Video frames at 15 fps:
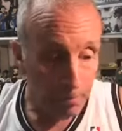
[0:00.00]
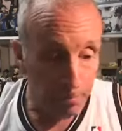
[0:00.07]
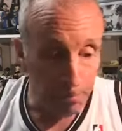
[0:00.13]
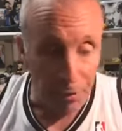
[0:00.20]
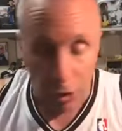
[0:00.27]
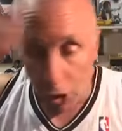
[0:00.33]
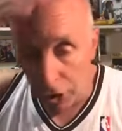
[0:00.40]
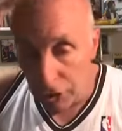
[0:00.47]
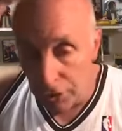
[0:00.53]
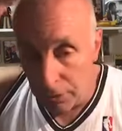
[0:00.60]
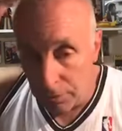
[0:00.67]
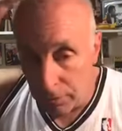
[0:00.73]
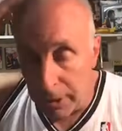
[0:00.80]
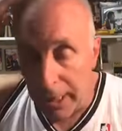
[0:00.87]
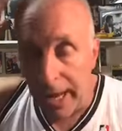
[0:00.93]
Because
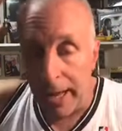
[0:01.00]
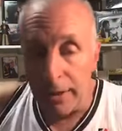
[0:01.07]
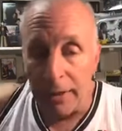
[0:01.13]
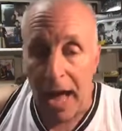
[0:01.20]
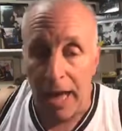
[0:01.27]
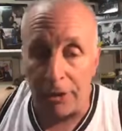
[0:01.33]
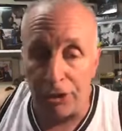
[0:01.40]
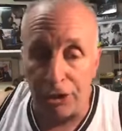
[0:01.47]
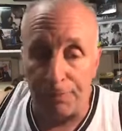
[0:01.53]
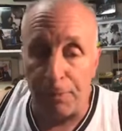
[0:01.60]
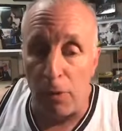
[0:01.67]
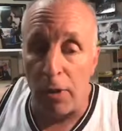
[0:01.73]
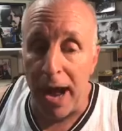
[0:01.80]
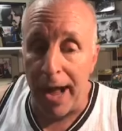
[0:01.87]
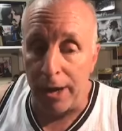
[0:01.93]
yep. Yeah, Doctor
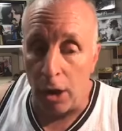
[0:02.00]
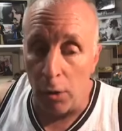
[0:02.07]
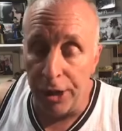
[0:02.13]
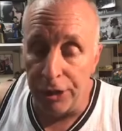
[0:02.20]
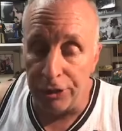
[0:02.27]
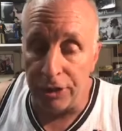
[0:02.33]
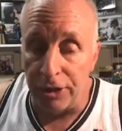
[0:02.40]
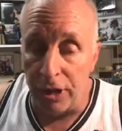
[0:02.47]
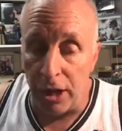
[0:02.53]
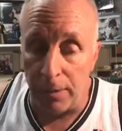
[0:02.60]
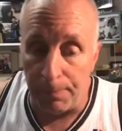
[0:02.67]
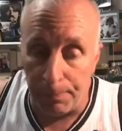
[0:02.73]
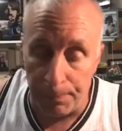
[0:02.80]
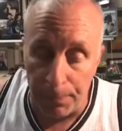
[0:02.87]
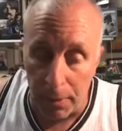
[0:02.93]
Sperano. He's in
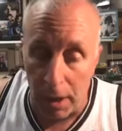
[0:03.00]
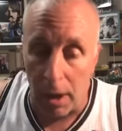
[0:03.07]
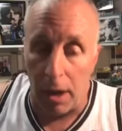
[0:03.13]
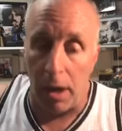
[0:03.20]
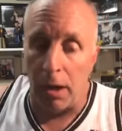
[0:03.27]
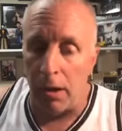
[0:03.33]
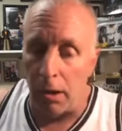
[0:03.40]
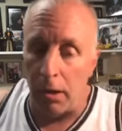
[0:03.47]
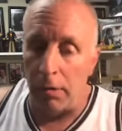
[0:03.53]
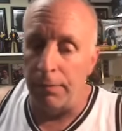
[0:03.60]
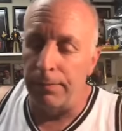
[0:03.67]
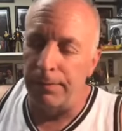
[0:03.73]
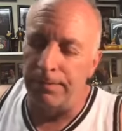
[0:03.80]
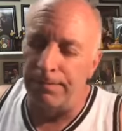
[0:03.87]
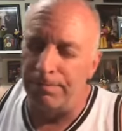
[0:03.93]
uh, uh,
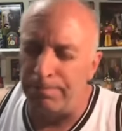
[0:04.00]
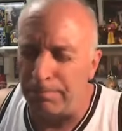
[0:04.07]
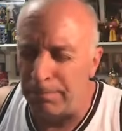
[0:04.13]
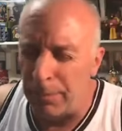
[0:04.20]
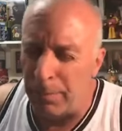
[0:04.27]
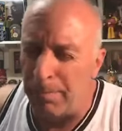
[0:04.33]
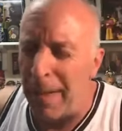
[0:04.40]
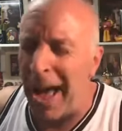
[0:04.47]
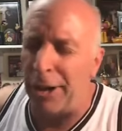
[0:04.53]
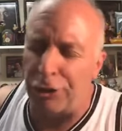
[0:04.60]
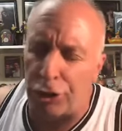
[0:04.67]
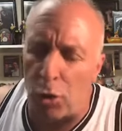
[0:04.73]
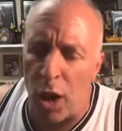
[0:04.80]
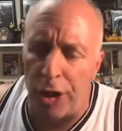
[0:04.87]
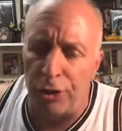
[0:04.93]

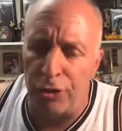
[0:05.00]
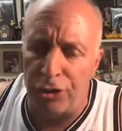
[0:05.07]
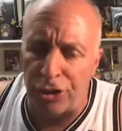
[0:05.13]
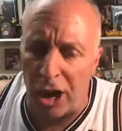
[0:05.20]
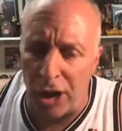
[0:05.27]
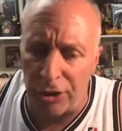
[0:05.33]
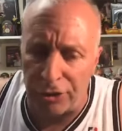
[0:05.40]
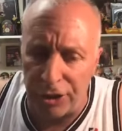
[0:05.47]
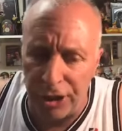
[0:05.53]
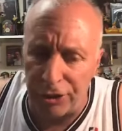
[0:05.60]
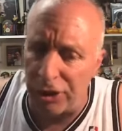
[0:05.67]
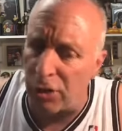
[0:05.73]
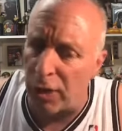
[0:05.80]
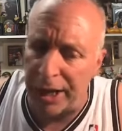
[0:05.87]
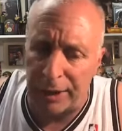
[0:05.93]
Manasquan, New Jersey. He's a
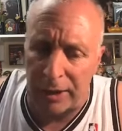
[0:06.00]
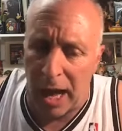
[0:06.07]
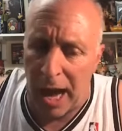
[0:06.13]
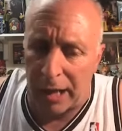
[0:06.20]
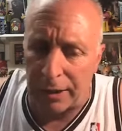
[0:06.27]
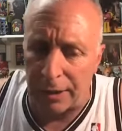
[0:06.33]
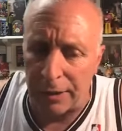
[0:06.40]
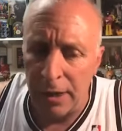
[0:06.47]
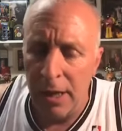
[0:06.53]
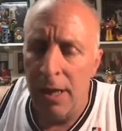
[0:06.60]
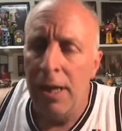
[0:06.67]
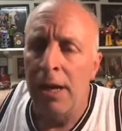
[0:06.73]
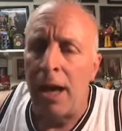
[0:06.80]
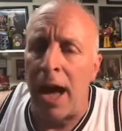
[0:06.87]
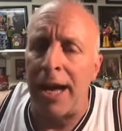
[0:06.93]
great doctor.
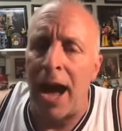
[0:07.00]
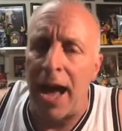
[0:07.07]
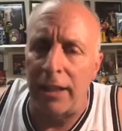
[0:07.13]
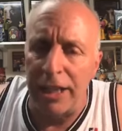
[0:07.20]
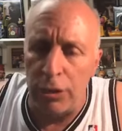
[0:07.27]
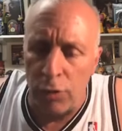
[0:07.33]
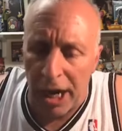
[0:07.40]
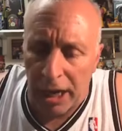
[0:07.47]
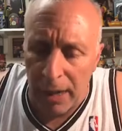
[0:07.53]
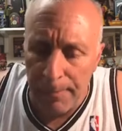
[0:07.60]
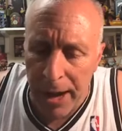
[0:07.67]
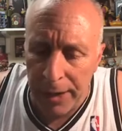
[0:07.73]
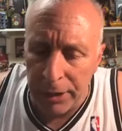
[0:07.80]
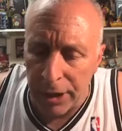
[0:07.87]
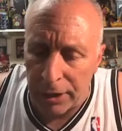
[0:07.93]
I highly
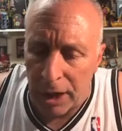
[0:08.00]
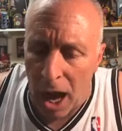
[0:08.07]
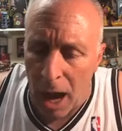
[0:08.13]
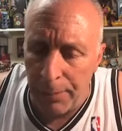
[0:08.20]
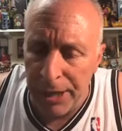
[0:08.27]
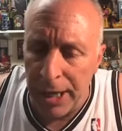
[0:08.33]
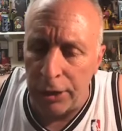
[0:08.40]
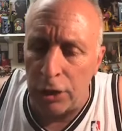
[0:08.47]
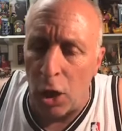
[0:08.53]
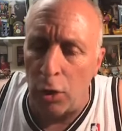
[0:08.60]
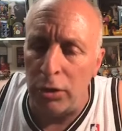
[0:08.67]
recommend it, Tommy. And don't